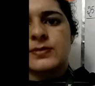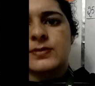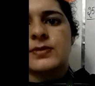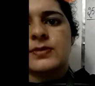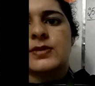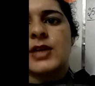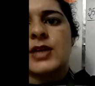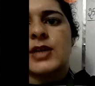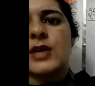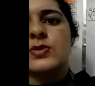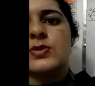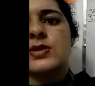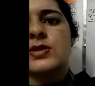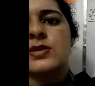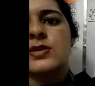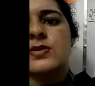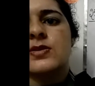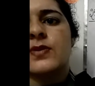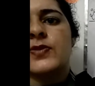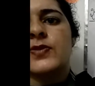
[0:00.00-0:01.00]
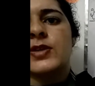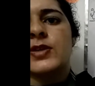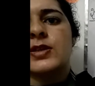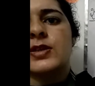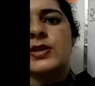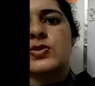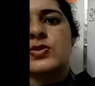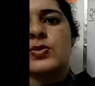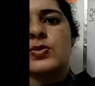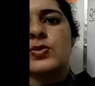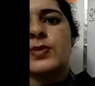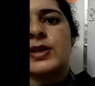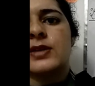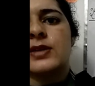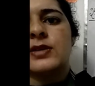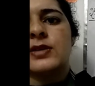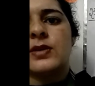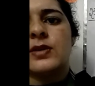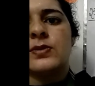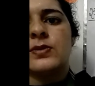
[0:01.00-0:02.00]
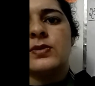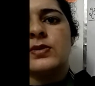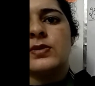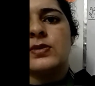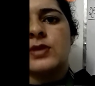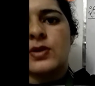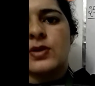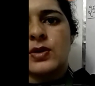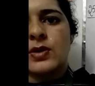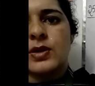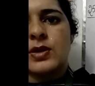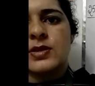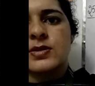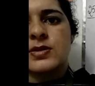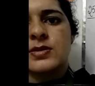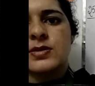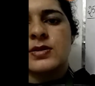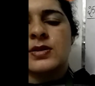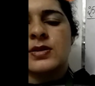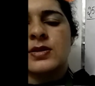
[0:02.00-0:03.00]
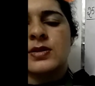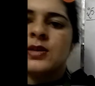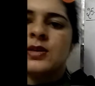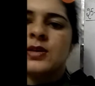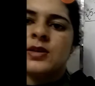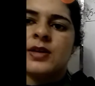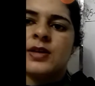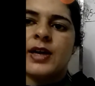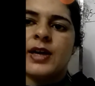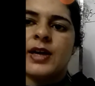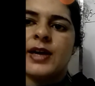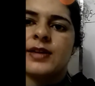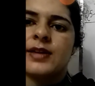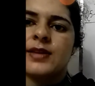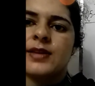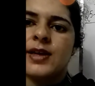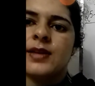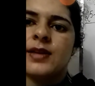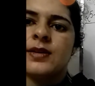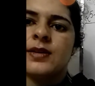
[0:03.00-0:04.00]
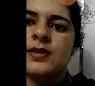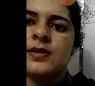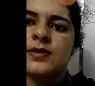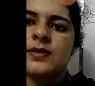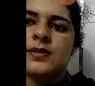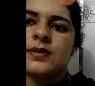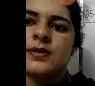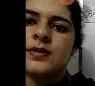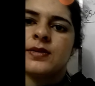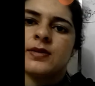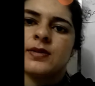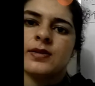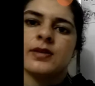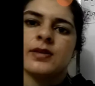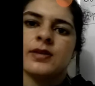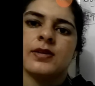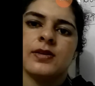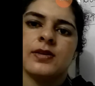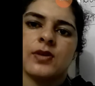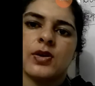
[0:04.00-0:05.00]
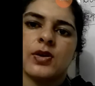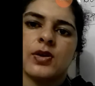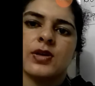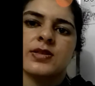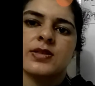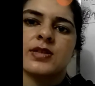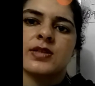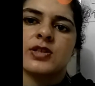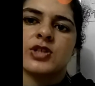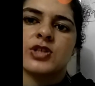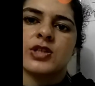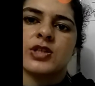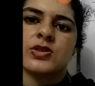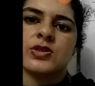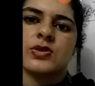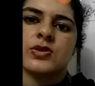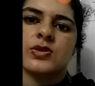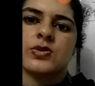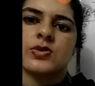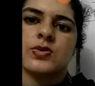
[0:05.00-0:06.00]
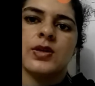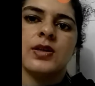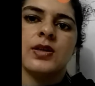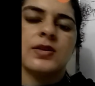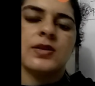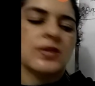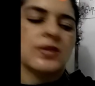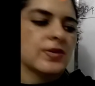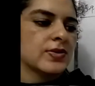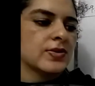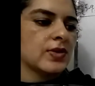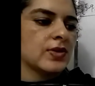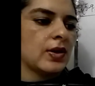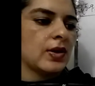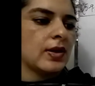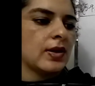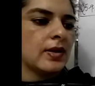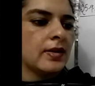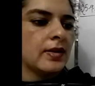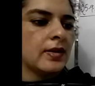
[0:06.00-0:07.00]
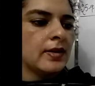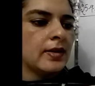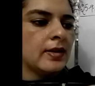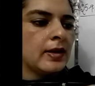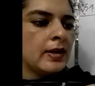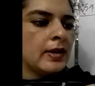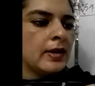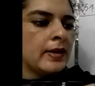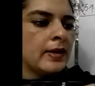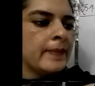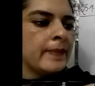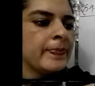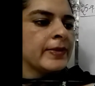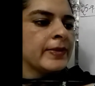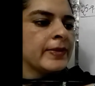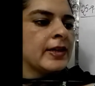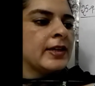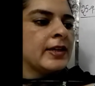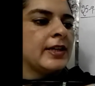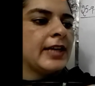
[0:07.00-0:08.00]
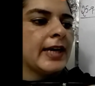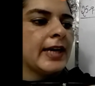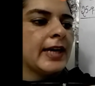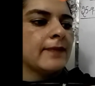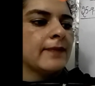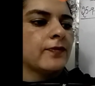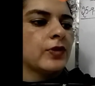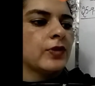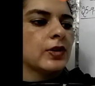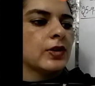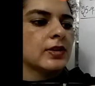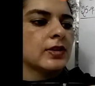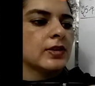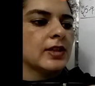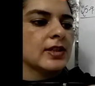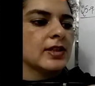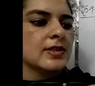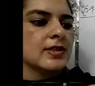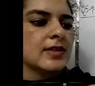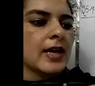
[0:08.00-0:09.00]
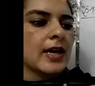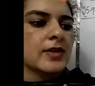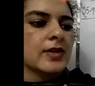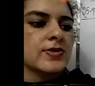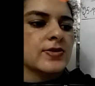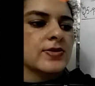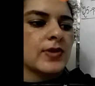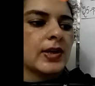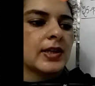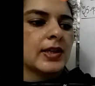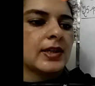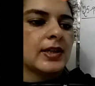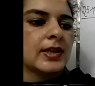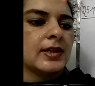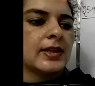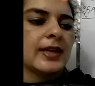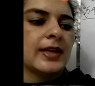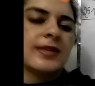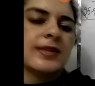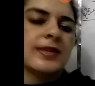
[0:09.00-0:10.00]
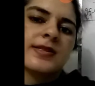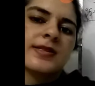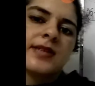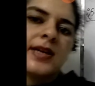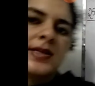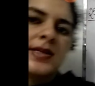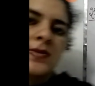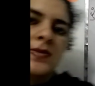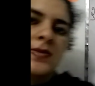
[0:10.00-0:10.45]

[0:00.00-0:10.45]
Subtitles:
thousands of years to break down the rocks, and then the rocks they change into the soil. Name four things that soil contains, as we